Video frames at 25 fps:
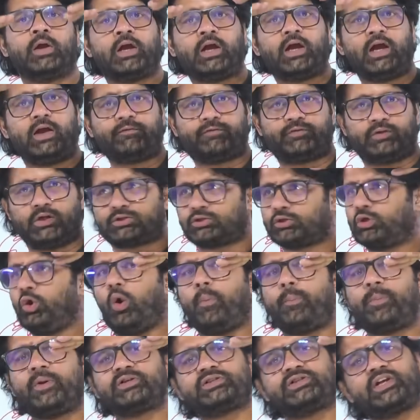If the
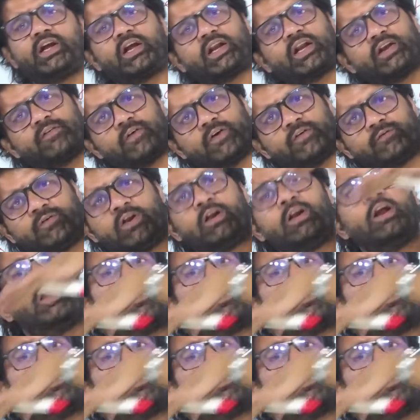slope is there, river will